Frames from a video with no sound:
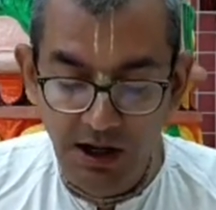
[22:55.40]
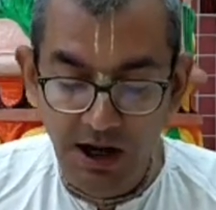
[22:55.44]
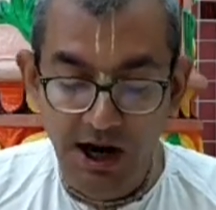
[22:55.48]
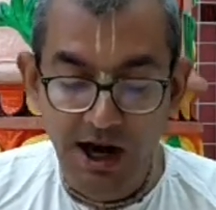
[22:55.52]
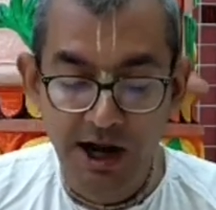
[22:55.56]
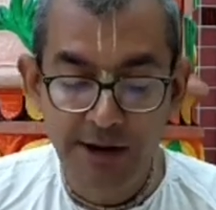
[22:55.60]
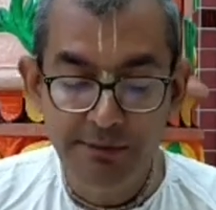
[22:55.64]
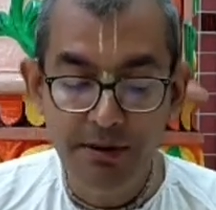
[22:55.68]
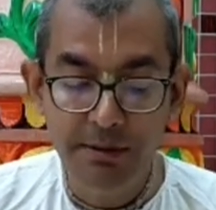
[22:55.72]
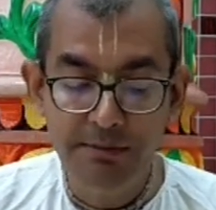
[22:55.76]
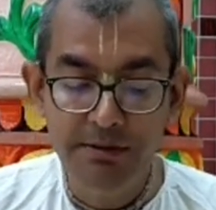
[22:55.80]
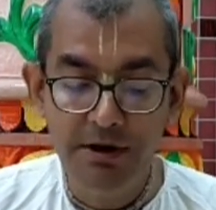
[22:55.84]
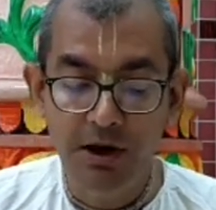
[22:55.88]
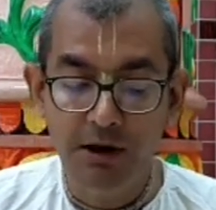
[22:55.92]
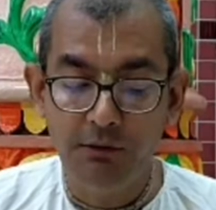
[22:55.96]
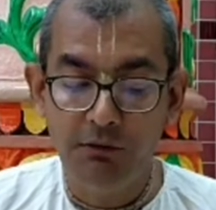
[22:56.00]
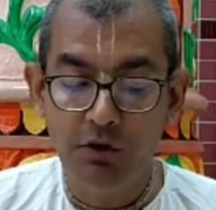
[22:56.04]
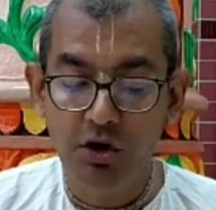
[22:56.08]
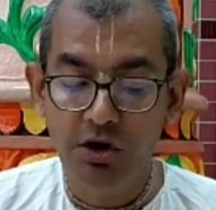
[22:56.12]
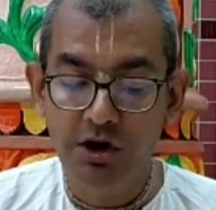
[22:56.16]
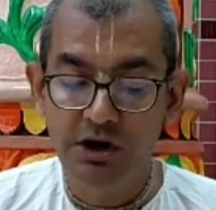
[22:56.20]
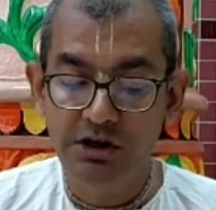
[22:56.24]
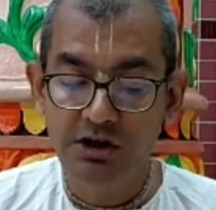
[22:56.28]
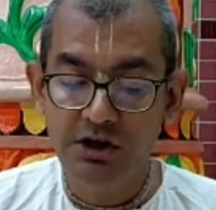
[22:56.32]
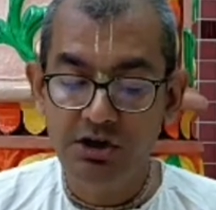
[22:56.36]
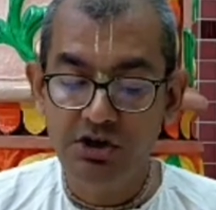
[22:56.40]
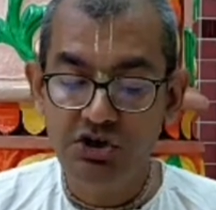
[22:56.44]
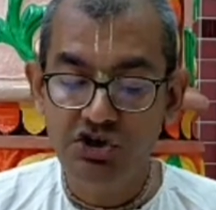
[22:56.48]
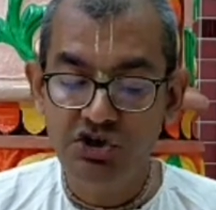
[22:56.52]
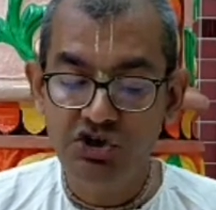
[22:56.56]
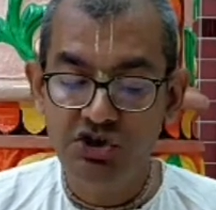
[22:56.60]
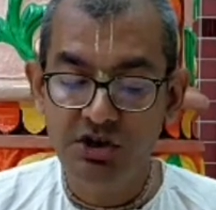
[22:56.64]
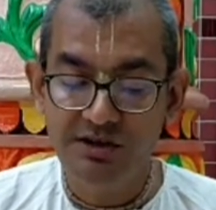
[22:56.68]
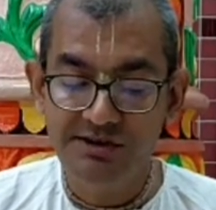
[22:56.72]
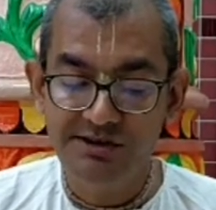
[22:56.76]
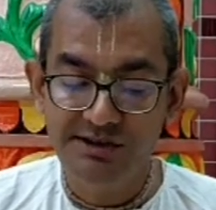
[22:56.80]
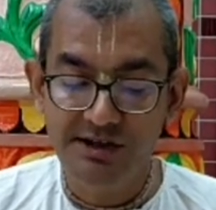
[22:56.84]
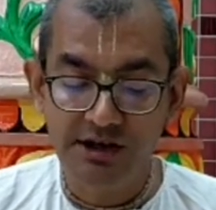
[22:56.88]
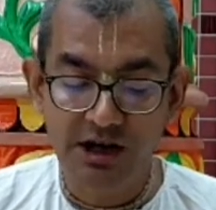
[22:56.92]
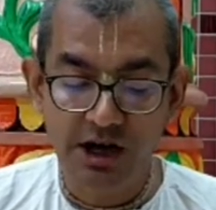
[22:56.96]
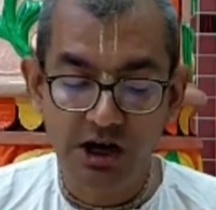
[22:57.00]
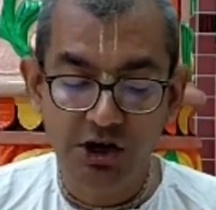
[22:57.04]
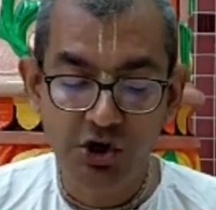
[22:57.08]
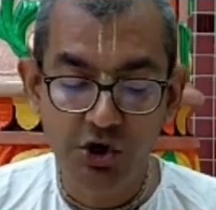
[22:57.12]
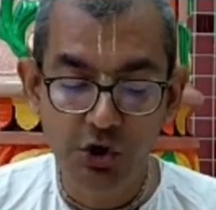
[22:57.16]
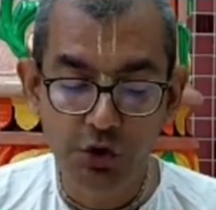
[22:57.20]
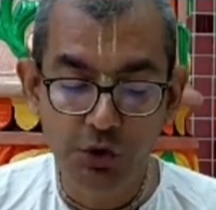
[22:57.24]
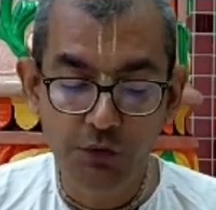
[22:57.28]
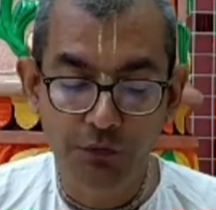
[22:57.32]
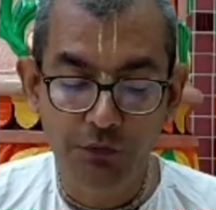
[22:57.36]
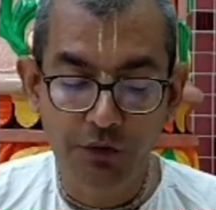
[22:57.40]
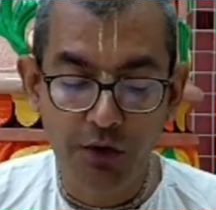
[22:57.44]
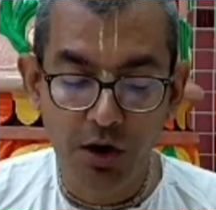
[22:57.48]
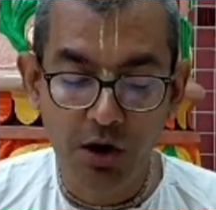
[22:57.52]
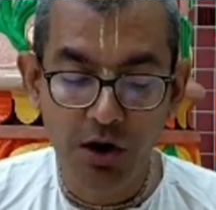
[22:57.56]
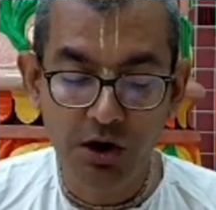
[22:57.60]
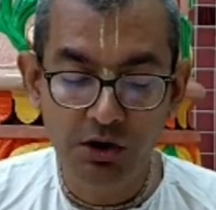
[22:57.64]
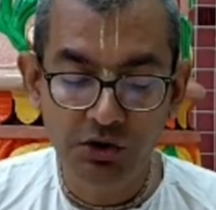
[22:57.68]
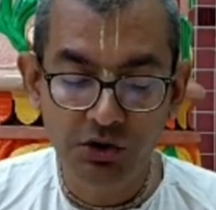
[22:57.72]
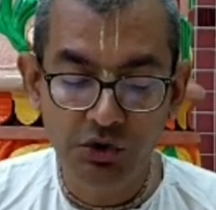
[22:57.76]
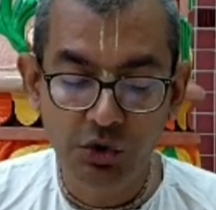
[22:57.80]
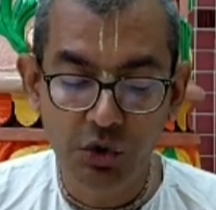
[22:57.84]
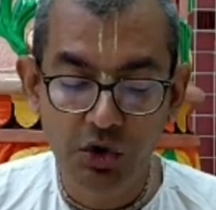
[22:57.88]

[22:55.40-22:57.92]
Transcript: I may be awarded the regions that are due for